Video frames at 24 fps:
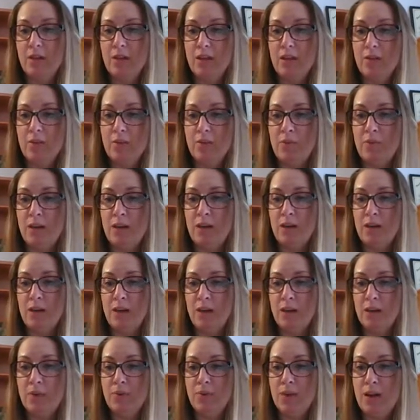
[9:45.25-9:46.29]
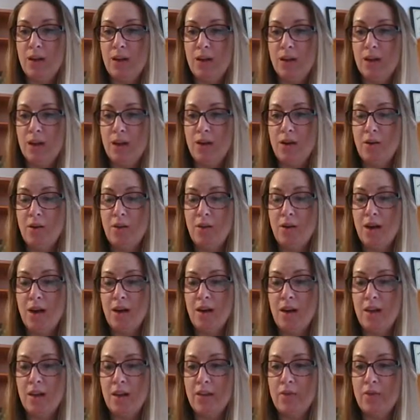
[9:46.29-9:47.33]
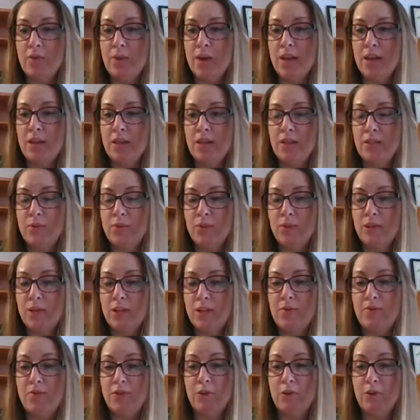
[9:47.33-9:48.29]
That would be a good way to go. Another one that's really good